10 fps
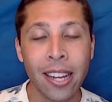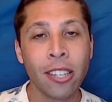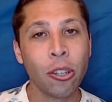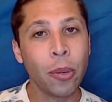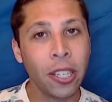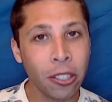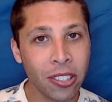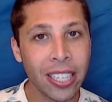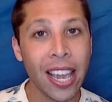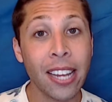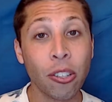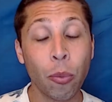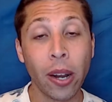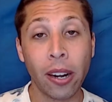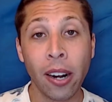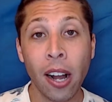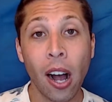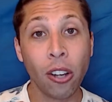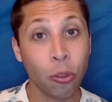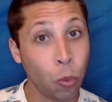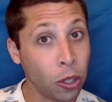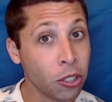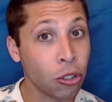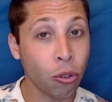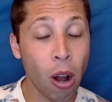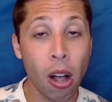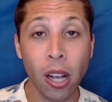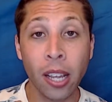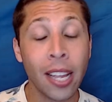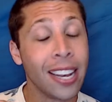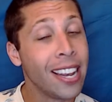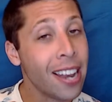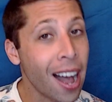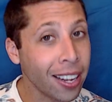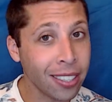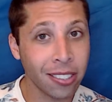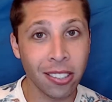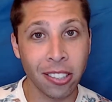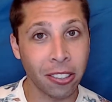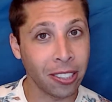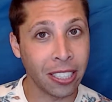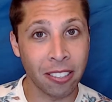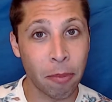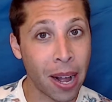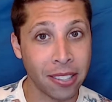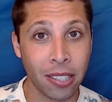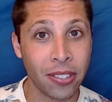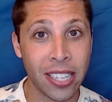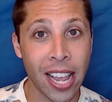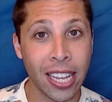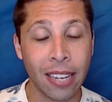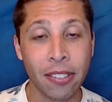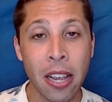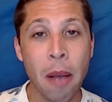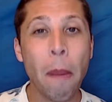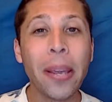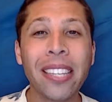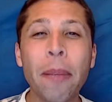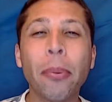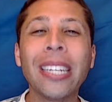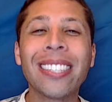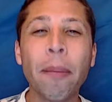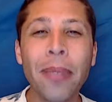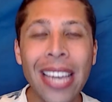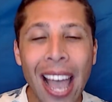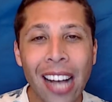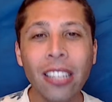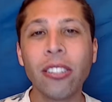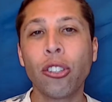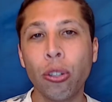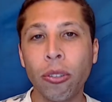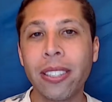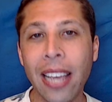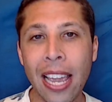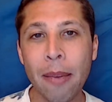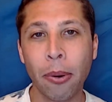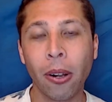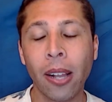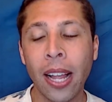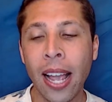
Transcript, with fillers: So here's a case where a word is strong, not necessarily because of positives and negatives, but because it brings something else to the table.